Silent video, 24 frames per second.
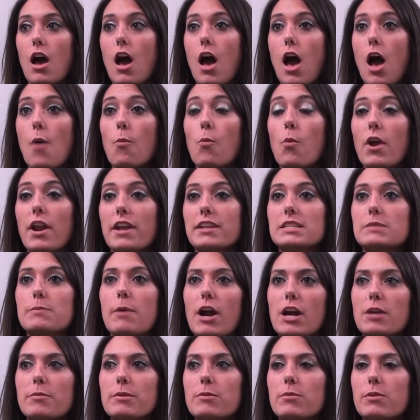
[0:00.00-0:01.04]
What
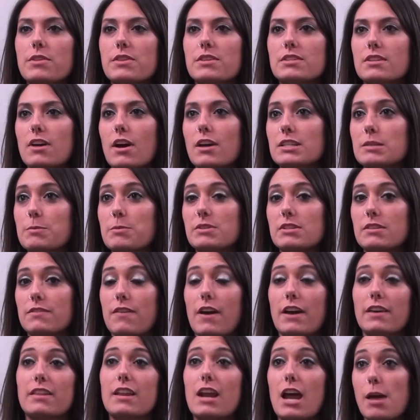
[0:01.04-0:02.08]
inspired me with this concept is the
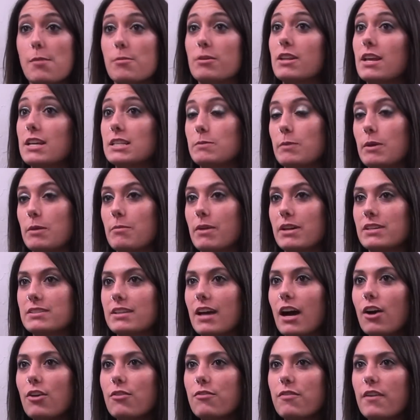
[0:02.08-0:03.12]
fact that I am a lesbian
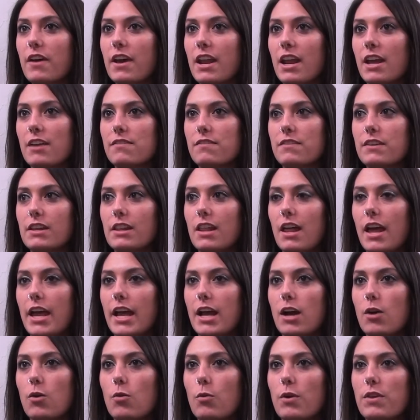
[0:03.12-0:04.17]
myself, and I feel
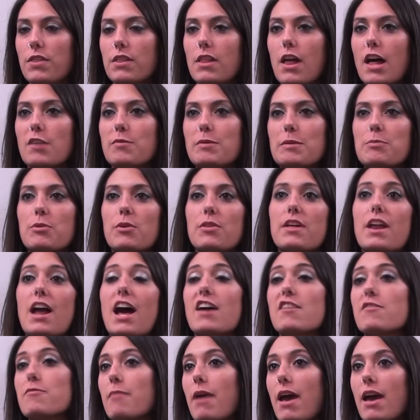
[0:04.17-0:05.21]
like with a lot of people that
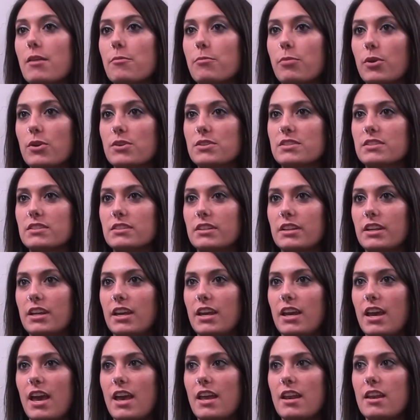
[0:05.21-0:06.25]
I've met
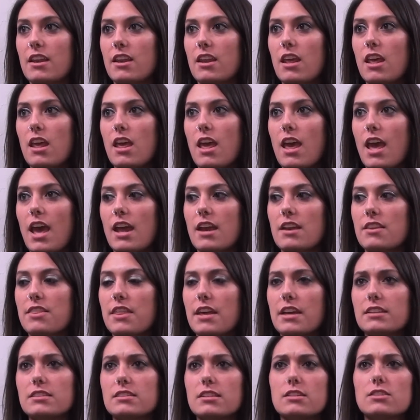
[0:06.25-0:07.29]
personally and
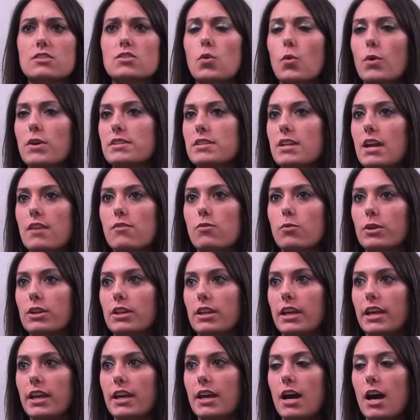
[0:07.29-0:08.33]
things and stories that I've
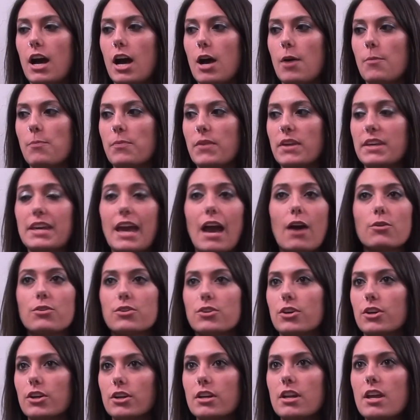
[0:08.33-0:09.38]
really
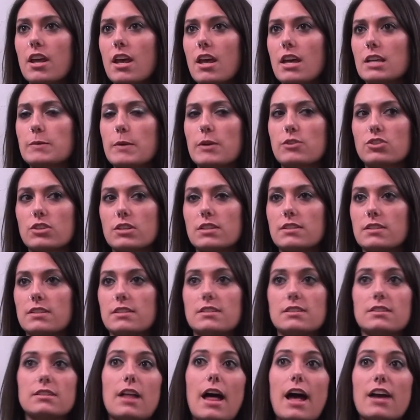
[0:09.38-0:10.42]
encountered, especially
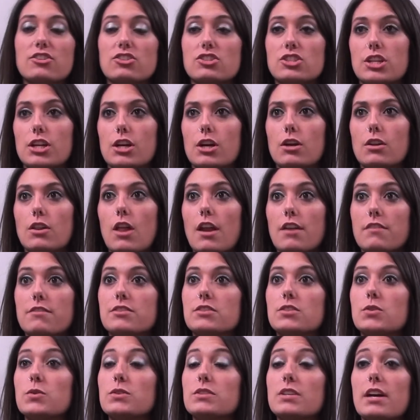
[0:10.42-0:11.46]
since last year, a lot of the
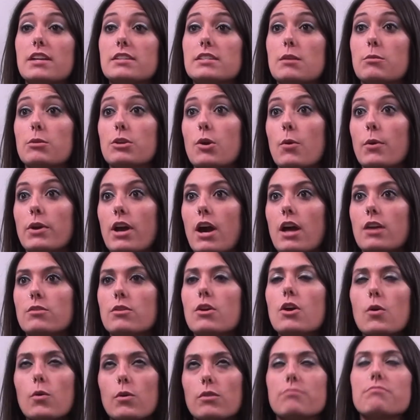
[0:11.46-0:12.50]
suicides that were going
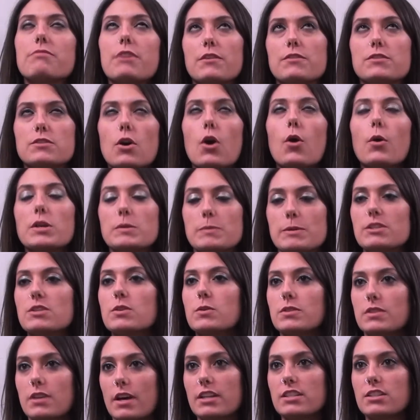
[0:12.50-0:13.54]
on, or there's always been
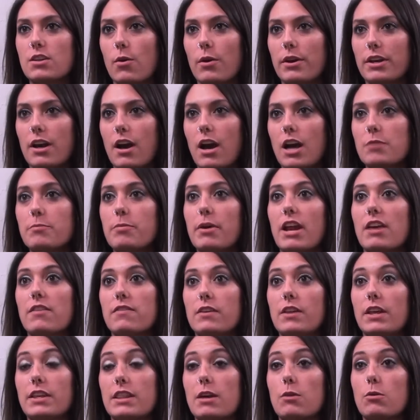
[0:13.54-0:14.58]
suicides going on, but I
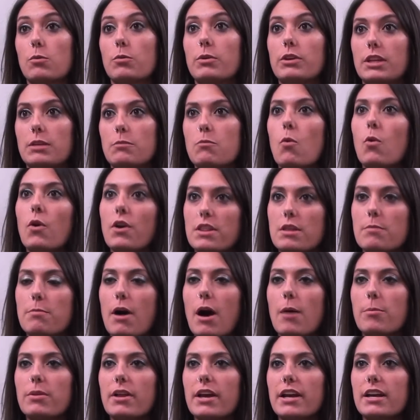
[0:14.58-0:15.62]
feel like that were really more in the
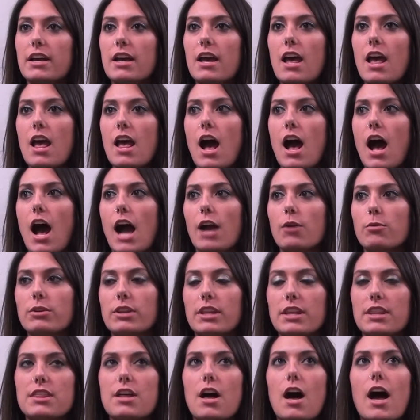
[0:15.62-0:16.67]
public. I
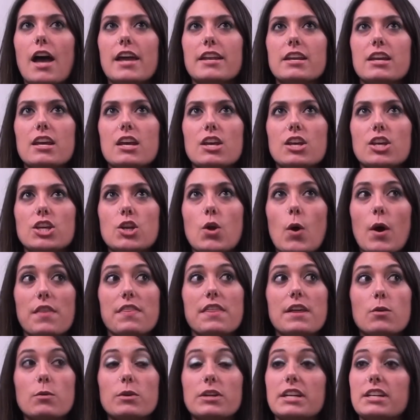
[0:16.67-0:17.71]
really thought, I
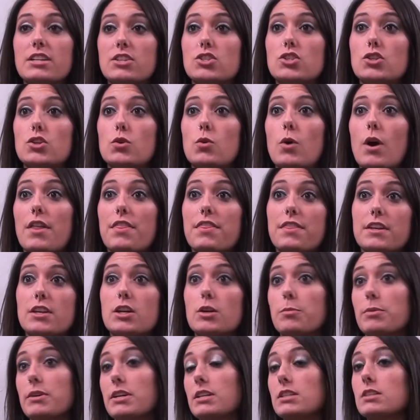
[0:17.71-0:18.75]
think we need to do a
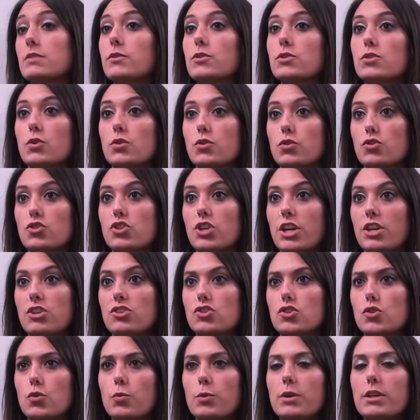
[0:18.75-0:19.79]
theater piece for social
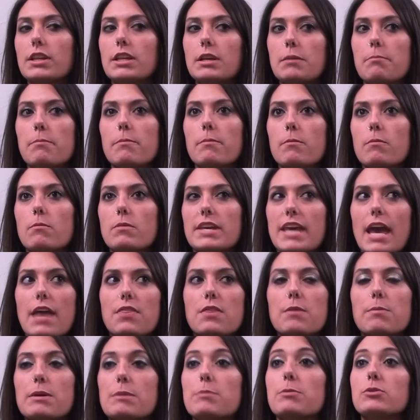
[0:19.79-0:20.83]
change to really
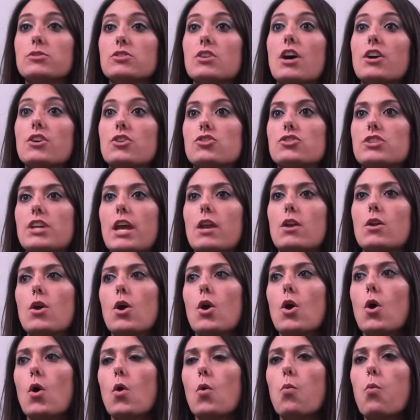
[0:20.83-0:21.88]
get the people to understand
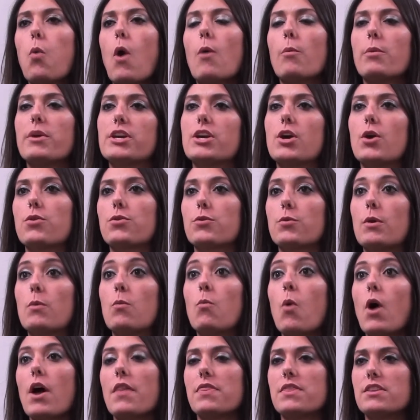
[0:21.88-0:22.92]
what we go through
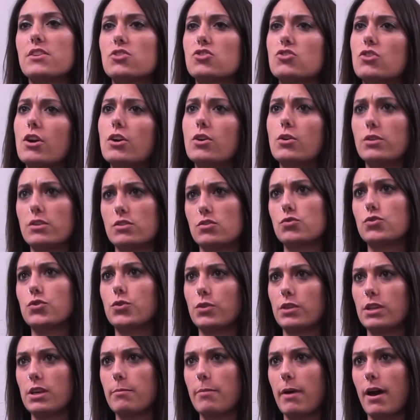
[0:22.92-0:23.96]
and what this struggle is
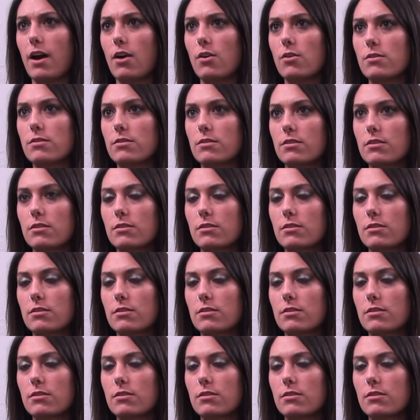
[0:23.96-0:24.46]
truly about.